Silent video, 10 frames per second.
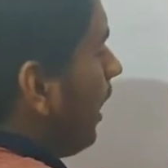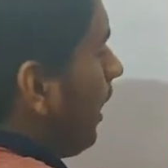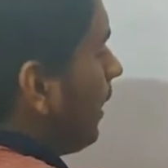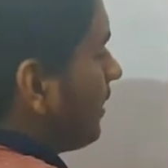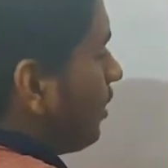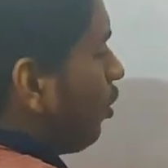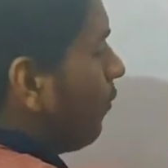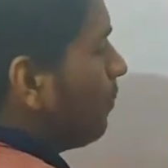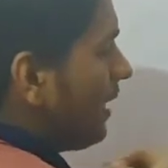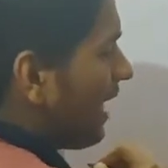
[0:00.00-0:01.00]
0 of
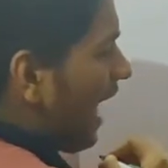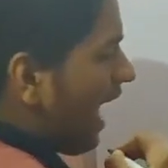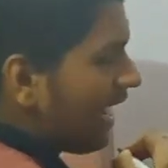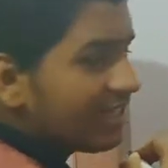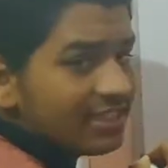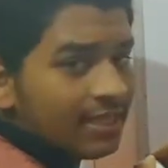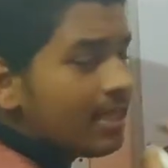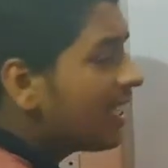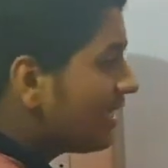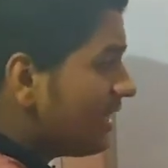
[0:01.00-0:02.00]
px,
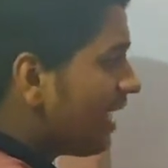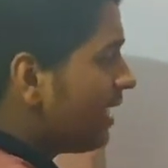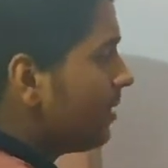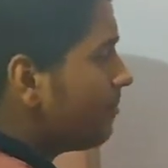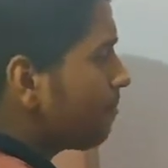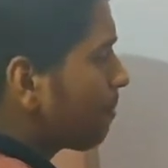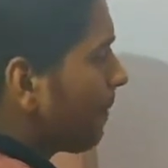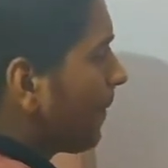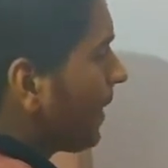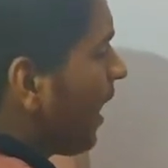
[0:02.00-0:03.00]
then
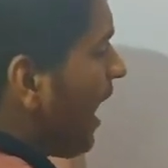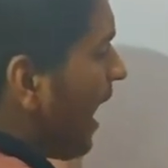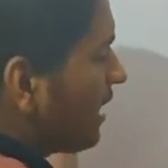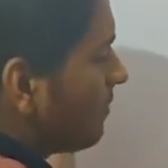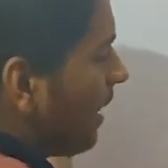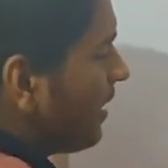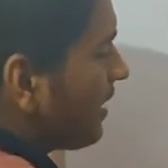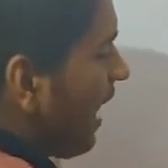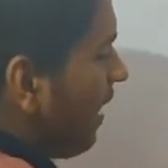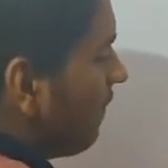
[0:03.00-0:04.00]
x minus
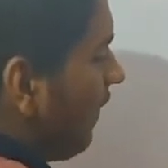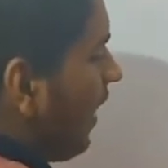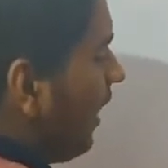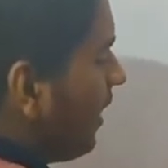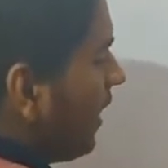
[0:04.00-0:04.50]
alpha is a